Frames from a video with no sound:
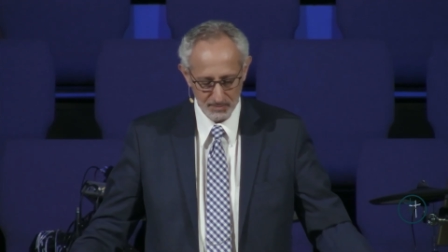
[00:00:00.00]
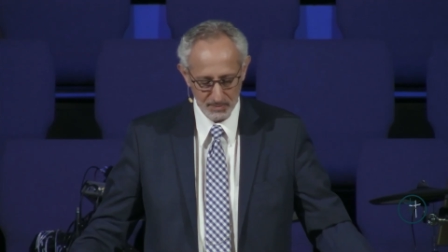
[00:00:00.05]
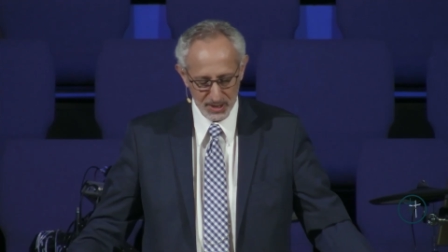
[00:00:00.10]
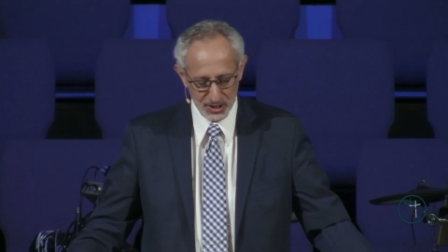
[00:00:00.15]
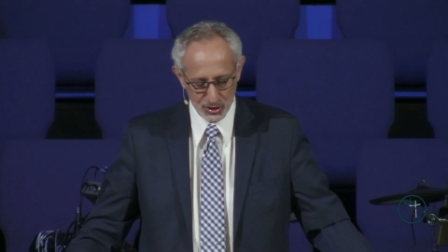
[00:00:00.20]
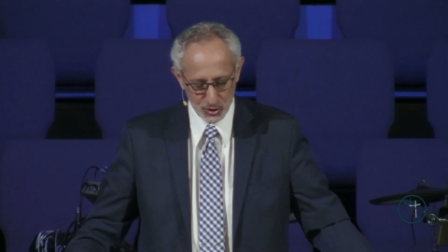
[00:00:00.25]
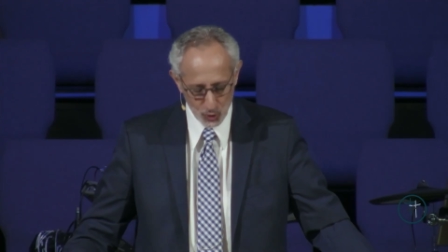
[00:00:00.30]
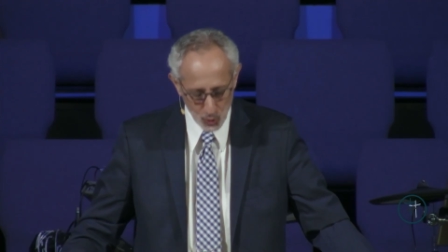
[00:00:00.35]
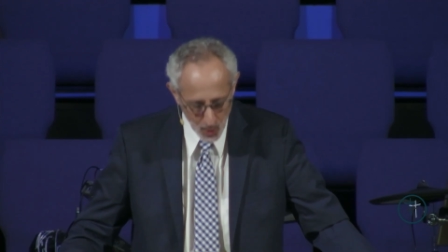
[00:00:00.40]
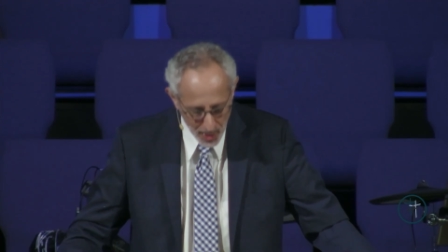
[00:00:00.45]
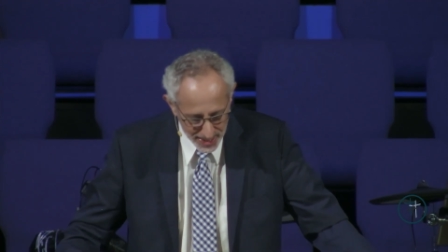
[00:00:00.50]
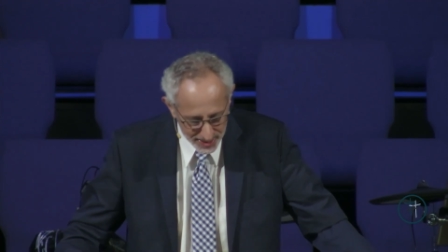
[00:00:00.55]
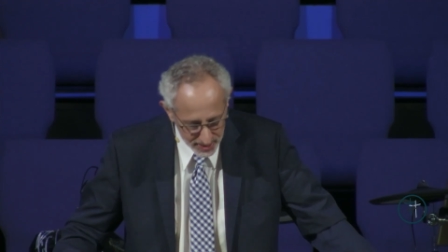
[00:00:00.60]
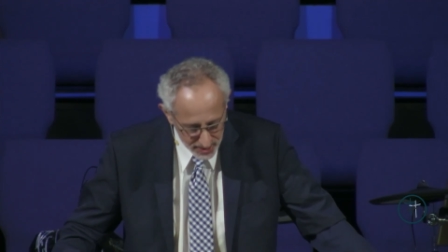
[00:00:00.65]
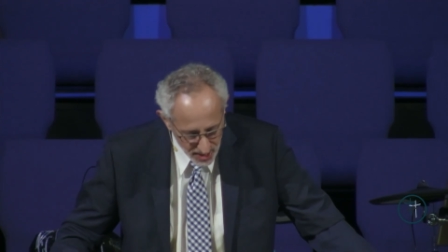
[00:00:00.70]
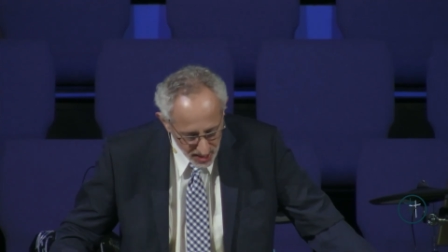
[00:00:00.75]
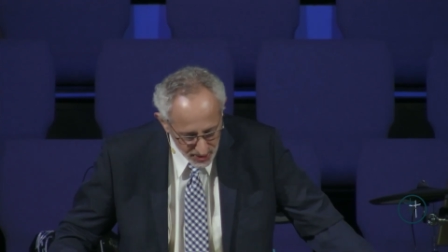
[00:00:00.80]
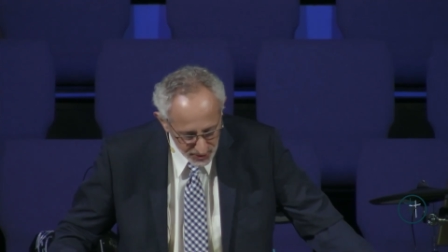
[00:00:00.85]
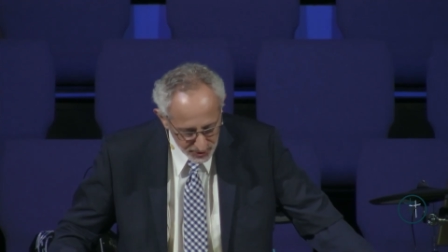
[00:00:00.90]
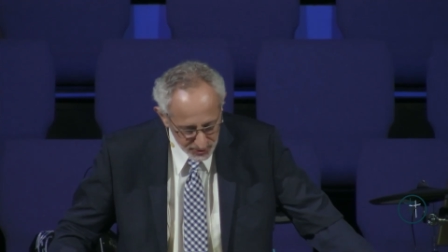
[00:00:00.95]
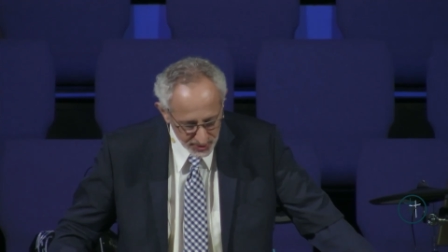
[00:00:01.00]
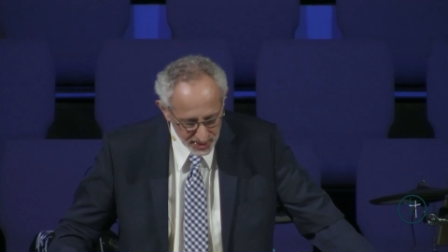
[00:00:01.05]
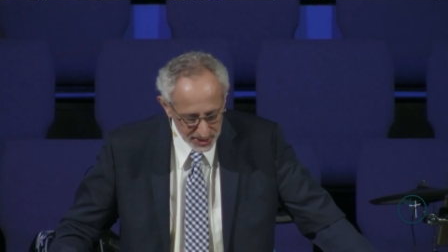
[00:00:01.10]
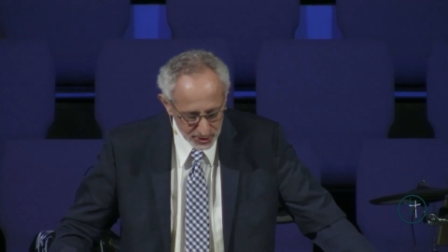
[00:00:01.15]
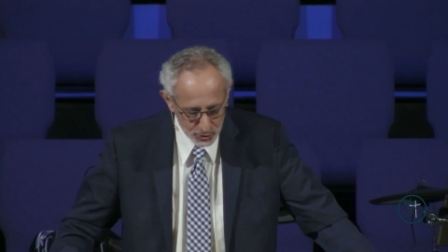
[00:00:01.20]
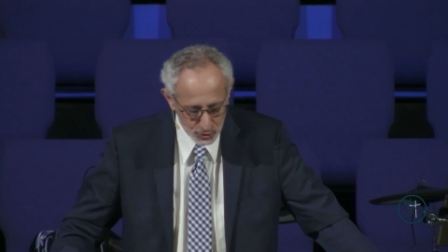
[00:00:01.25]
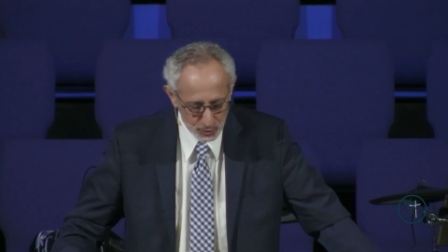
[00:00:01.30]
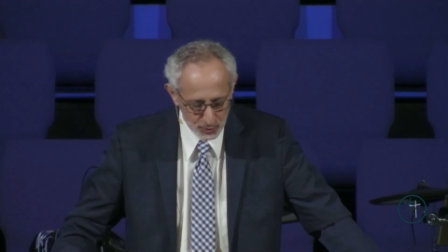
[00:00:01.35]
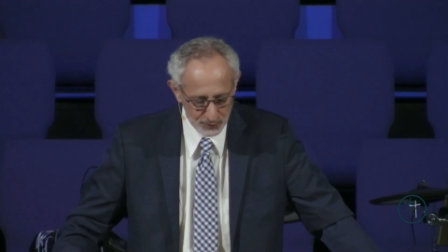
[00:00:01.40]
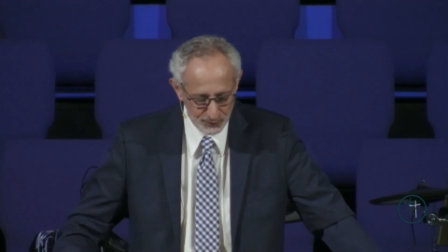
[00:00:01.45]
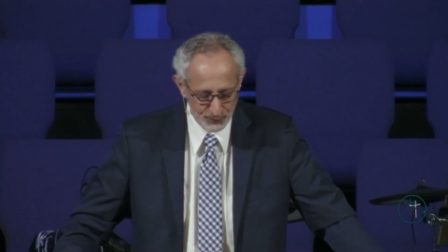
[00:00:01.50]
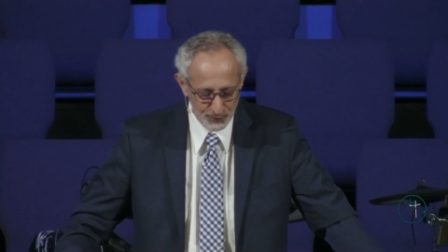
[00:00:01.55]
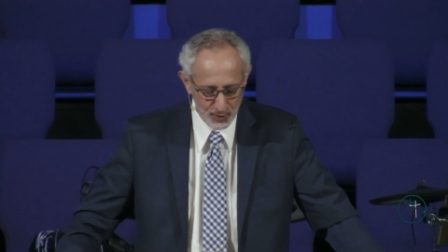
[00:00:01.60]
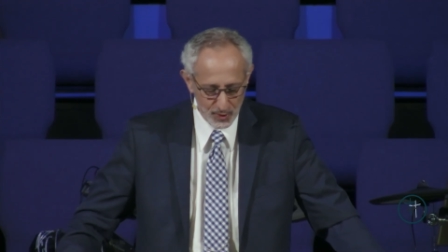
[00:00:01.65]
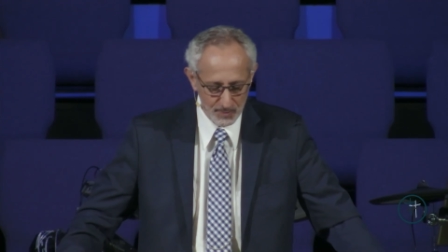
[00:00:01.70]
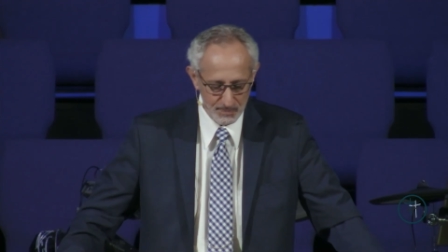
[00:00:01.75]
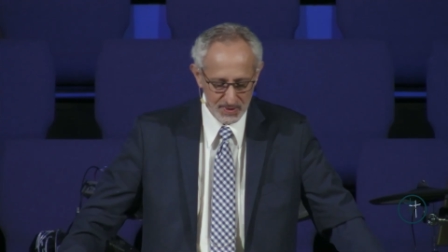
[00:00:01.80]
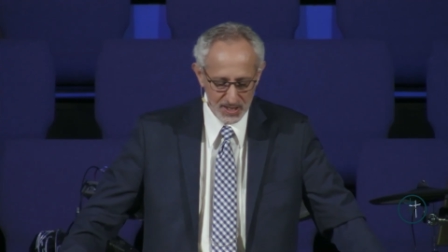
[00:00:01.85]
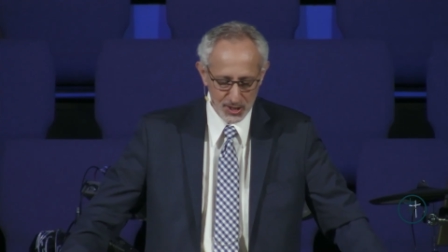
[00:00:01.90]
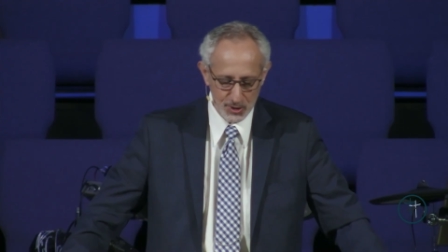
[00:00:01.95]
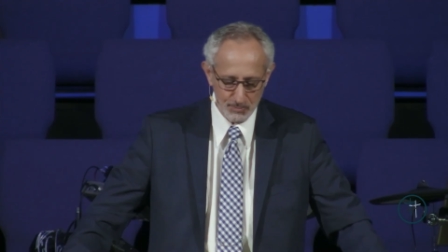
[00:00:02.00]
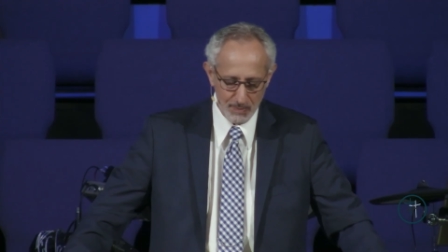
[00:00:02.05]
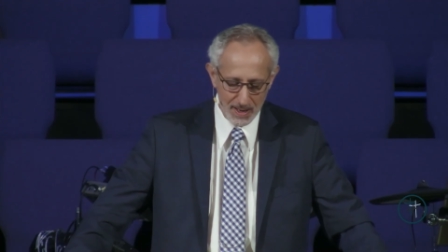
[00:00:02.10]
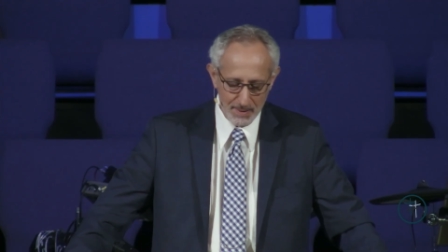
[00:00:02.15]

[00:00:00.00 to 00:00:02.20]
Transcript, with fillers: But it's quite another thing to affirm this